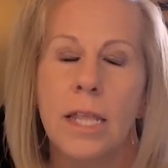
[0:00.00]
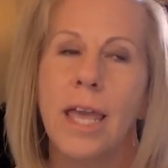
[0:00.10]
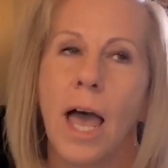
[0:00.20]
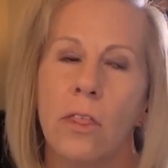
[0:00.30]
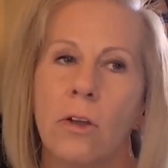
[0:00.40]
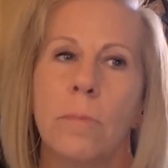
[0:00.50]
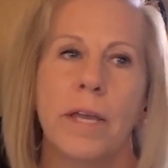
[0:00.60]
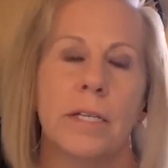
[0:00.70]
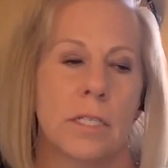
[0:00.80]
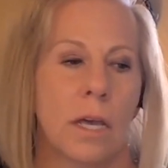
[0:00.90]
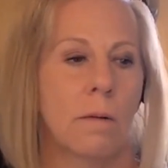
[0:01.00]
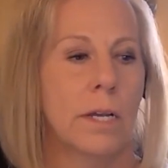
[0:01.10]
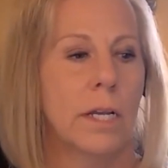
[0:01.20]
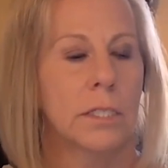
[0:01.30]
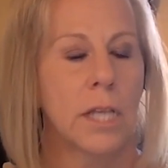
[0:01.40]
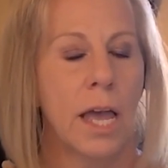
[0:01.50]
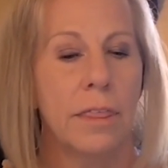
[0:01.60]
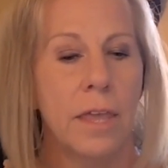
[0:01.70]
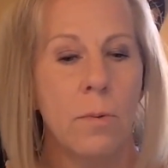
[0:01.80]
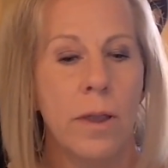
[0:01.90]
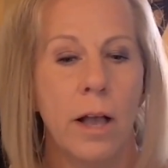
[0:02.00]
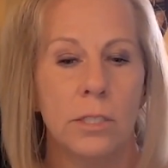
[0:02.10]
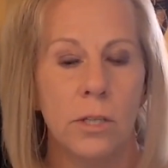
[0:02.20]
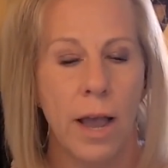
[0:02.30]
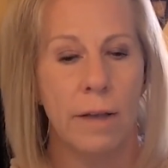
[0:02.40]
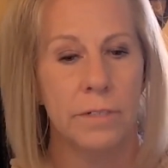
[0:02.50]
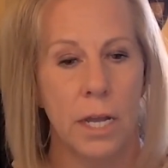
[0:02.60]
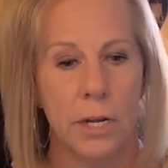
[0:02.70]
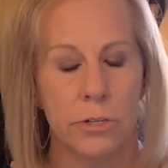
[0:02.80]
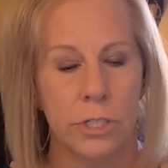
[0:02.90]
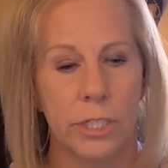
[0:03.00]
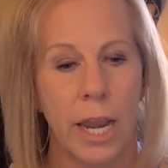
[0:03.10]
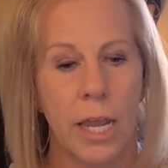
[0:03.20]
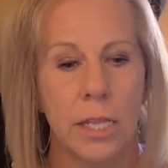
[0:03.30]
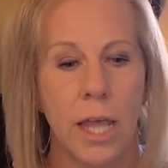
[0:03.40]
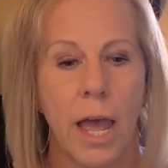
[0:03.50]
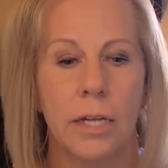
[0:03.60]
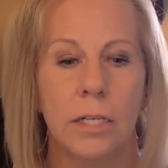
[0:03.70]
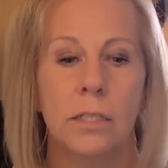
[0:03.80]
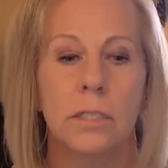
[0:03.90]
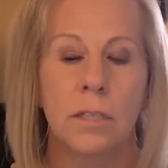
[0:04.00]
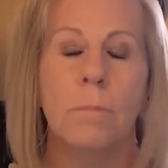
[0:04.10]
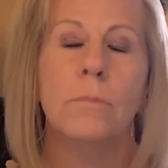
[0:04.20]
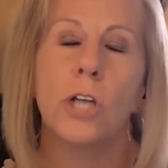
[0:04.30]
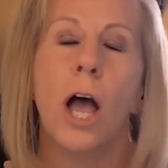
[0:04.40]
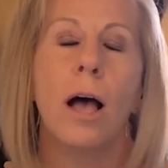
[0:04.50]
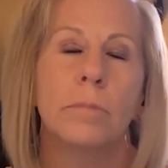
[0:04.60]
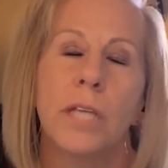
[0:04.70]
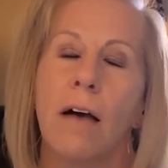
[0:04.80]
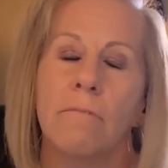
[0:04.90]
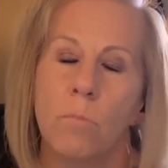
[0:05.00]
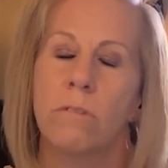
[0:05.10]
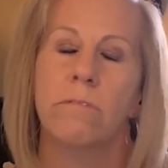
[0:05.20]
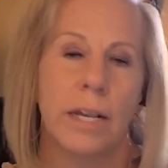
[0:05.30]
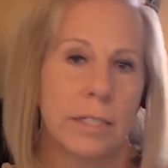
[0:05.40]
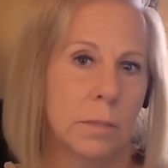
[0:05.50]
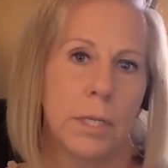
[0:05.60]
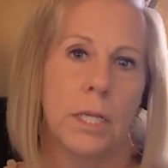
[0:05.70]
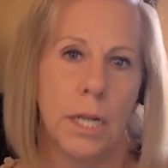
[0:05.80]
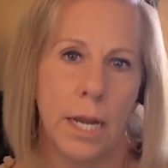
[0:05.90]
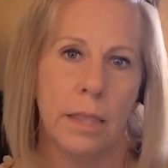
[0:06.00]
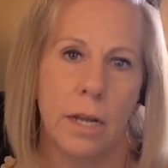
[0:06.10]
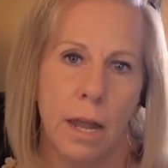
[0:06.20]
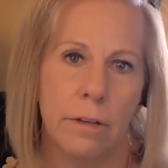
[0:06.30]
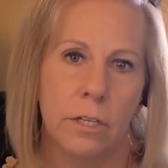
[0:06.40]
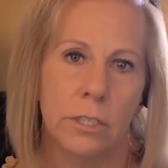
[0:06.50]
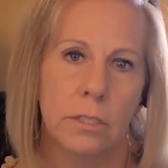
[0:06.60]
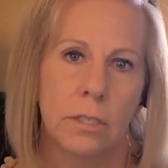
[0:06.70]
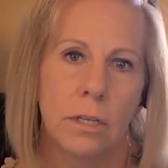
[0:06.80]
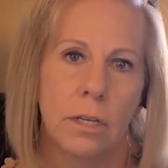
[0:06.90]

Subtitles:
The other piece though is I think we also have to understand that some jobs have more flexibility than others.